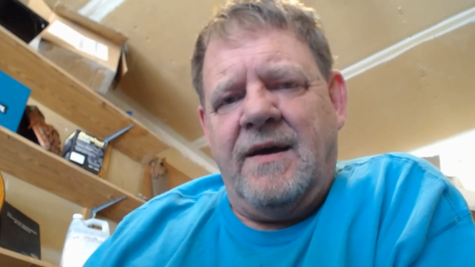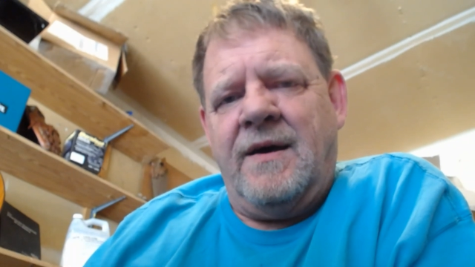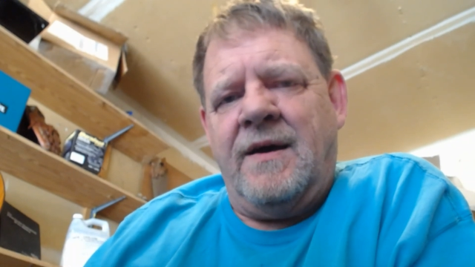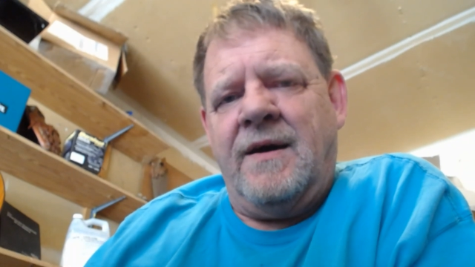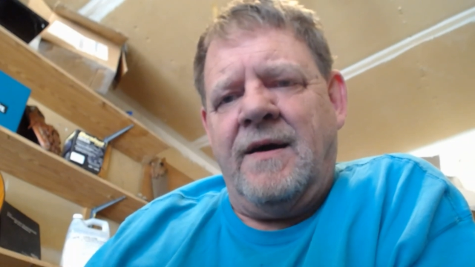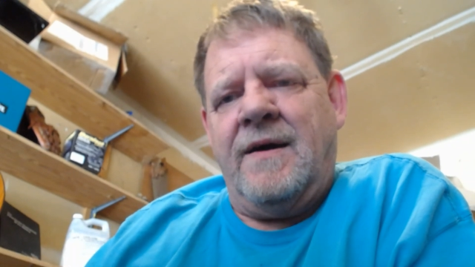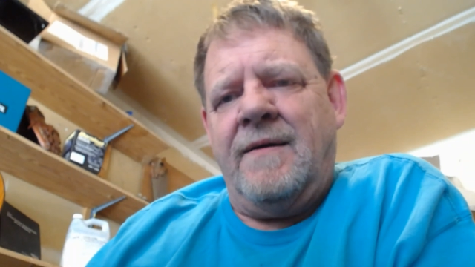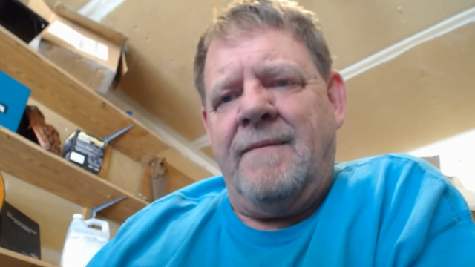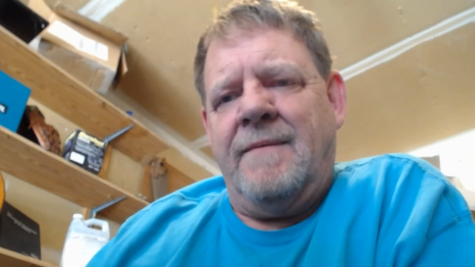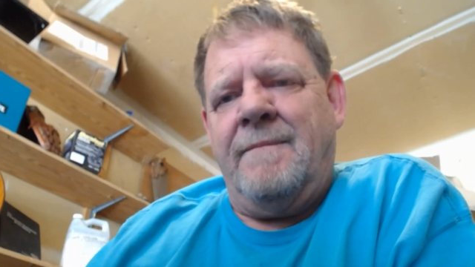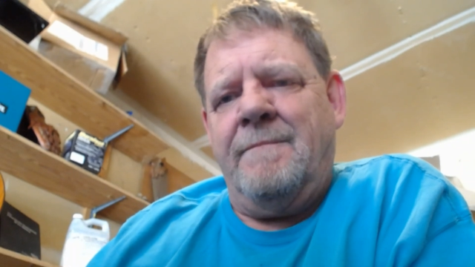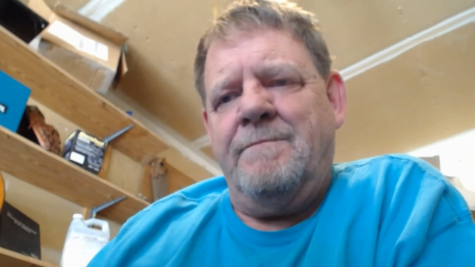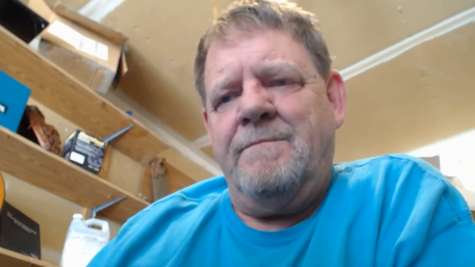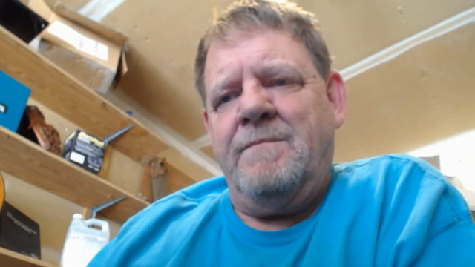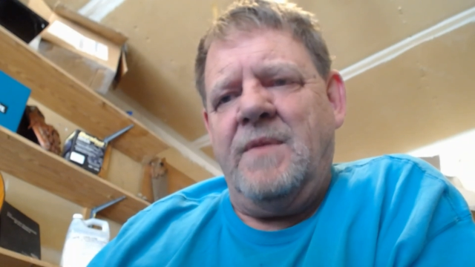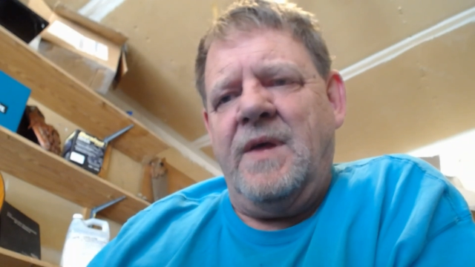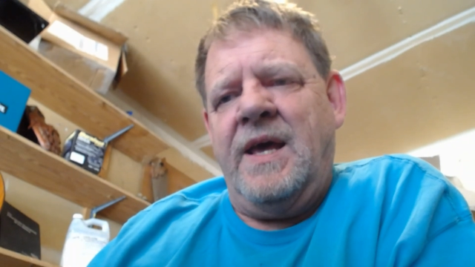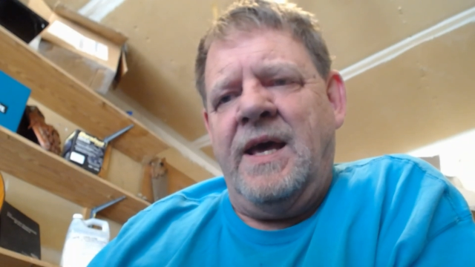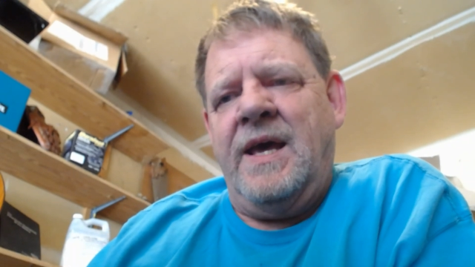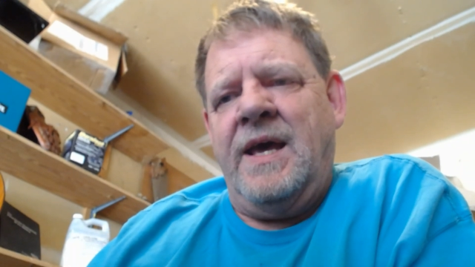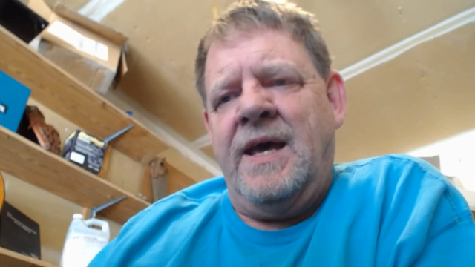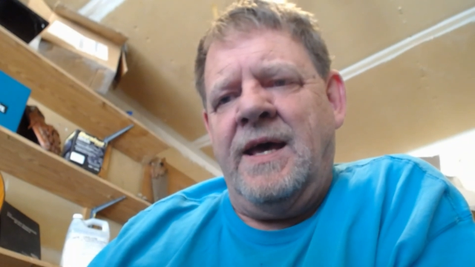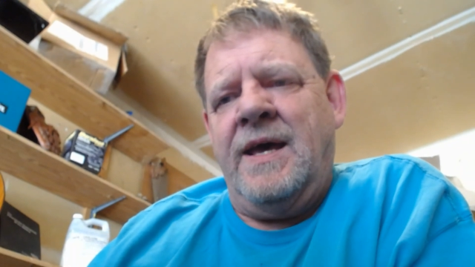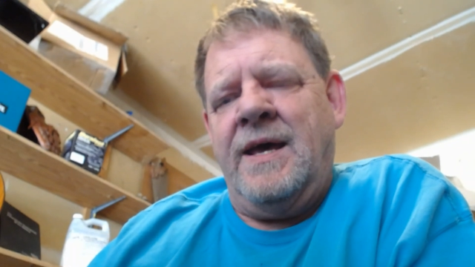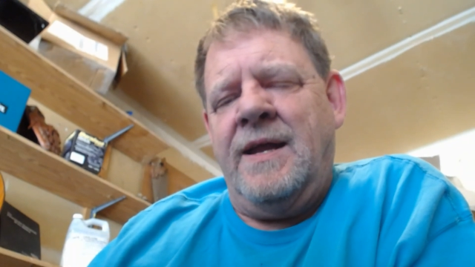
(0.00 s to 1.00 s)

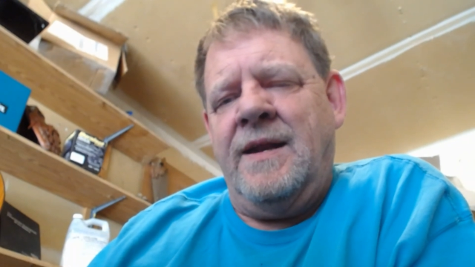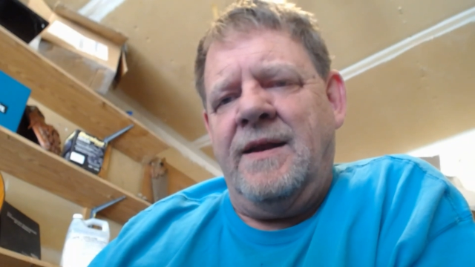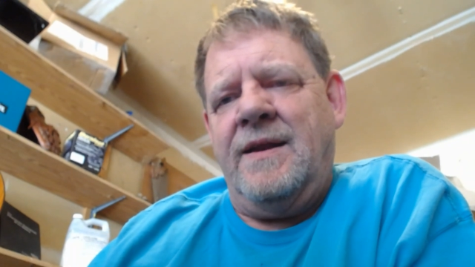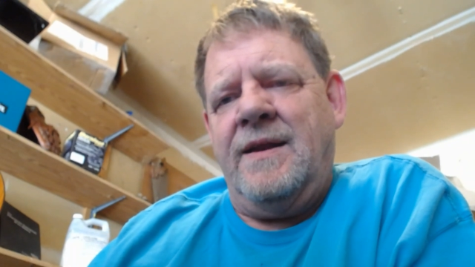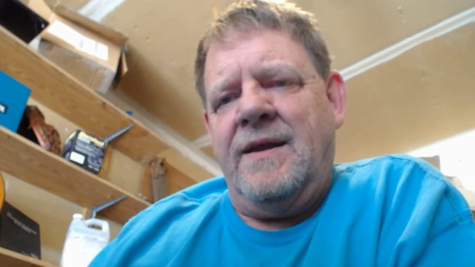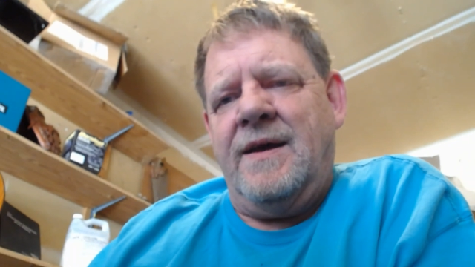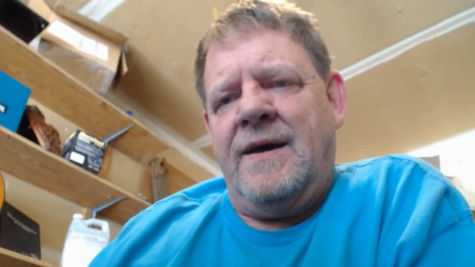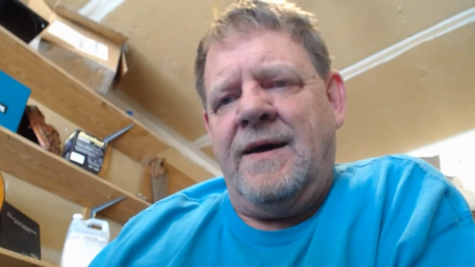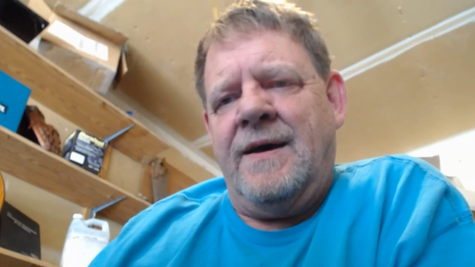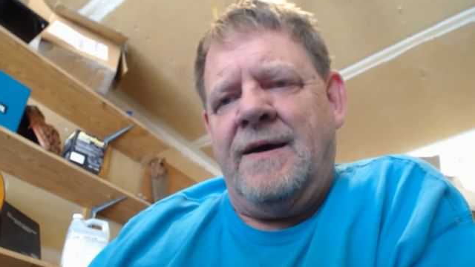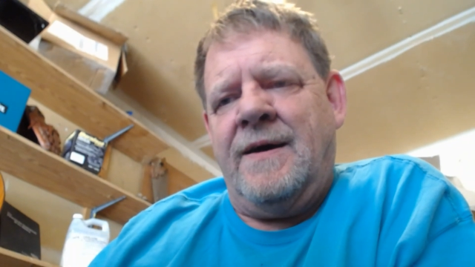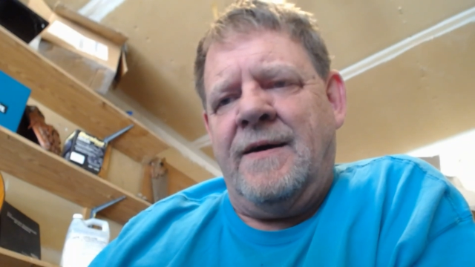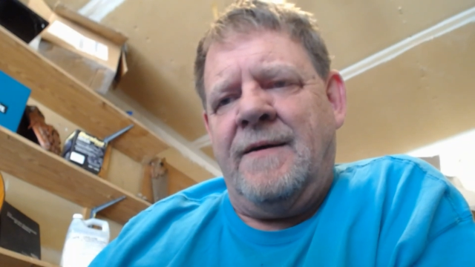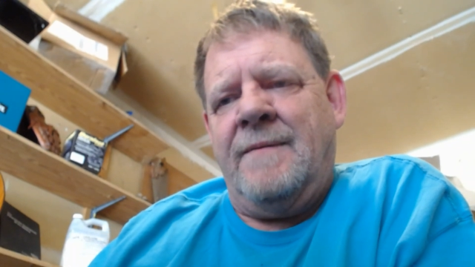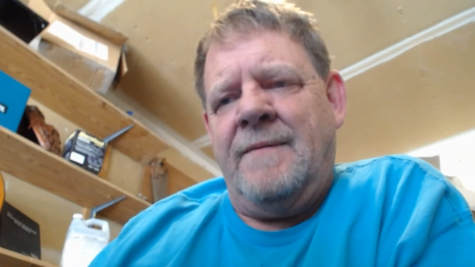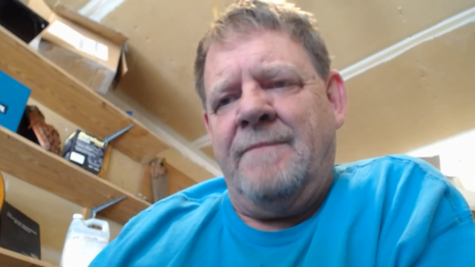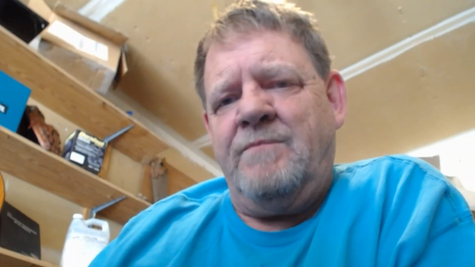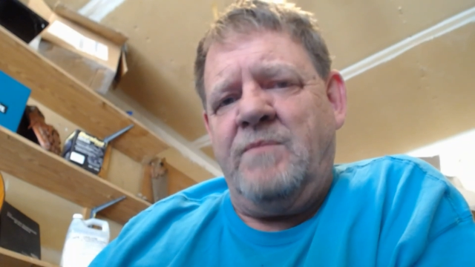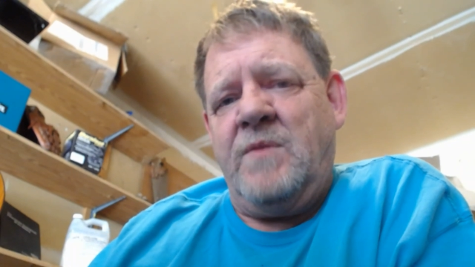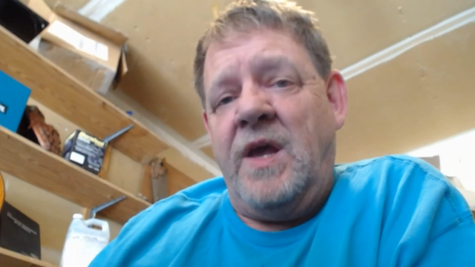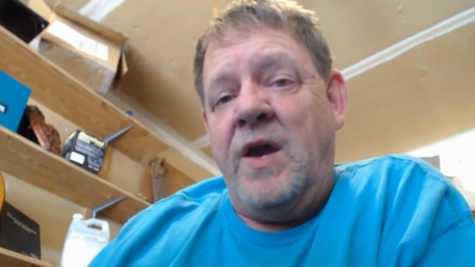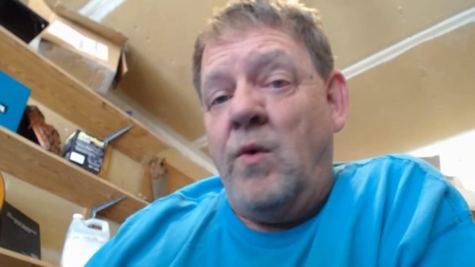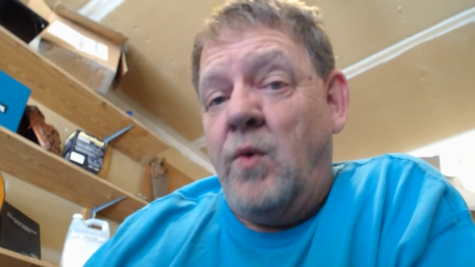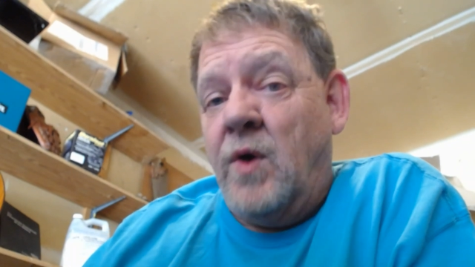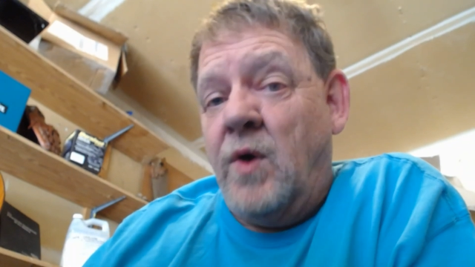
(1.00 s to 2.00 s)

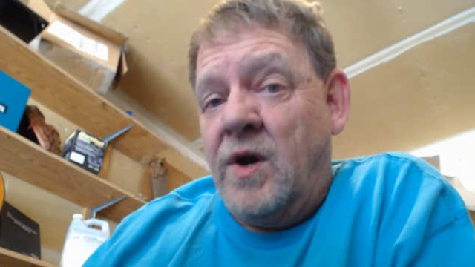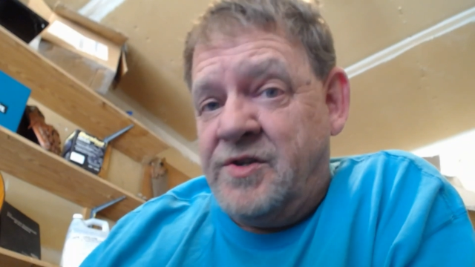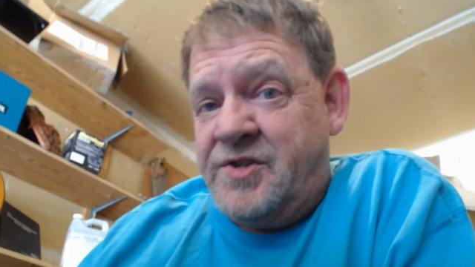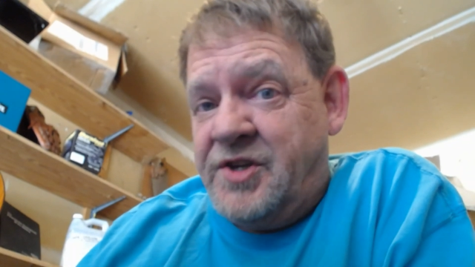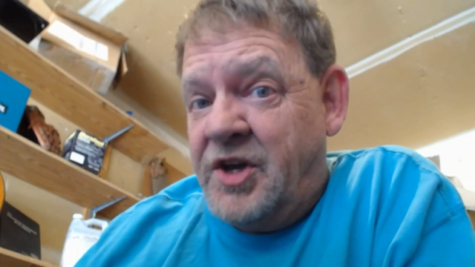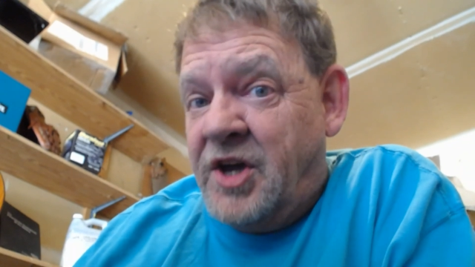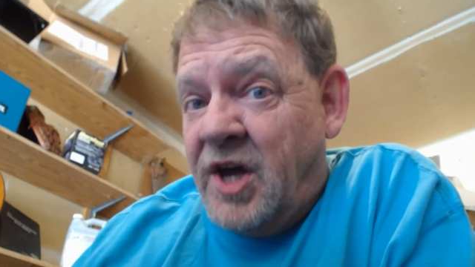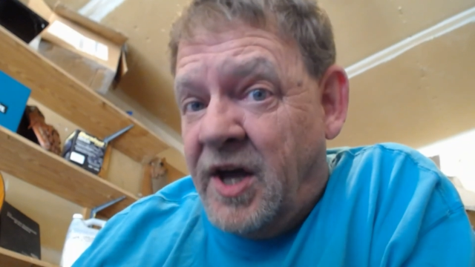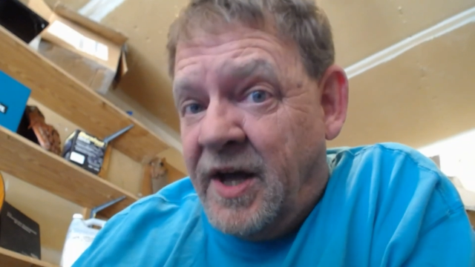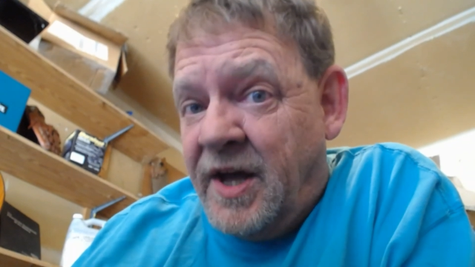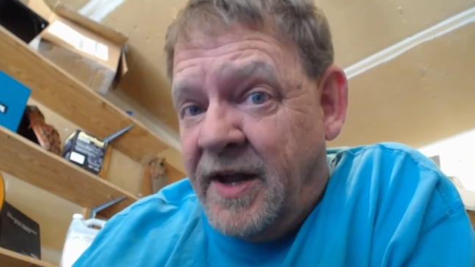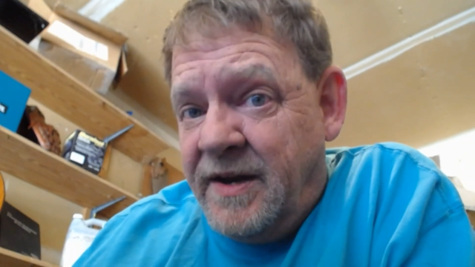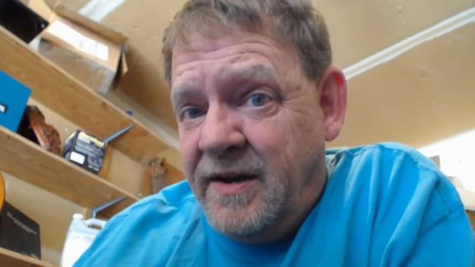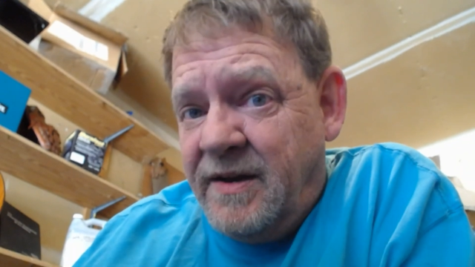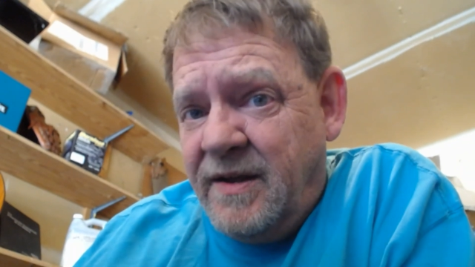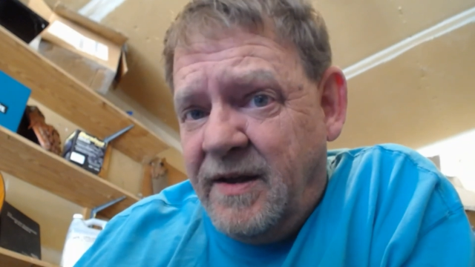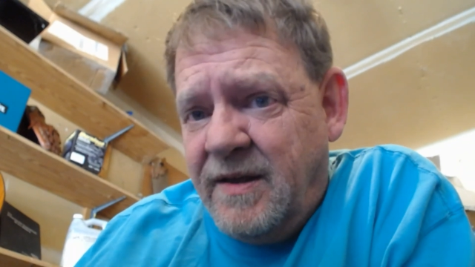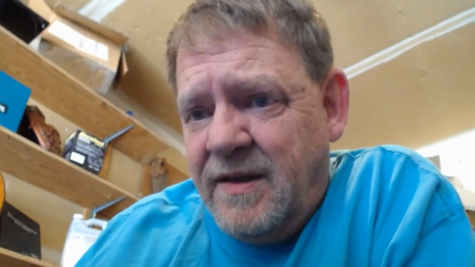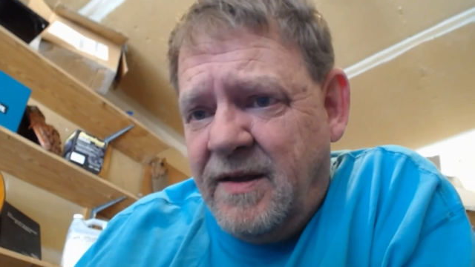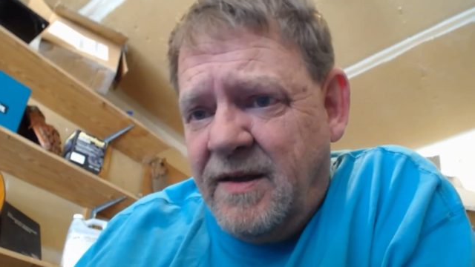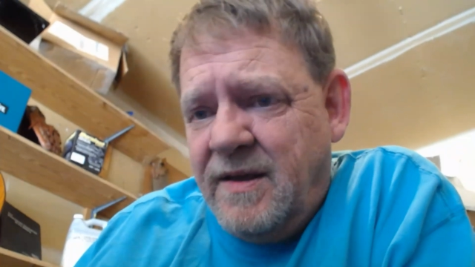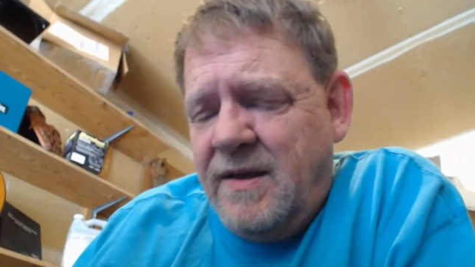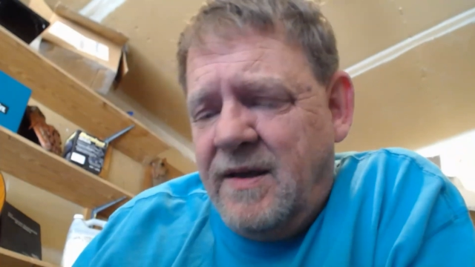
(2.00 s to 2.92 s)
He wears a gun,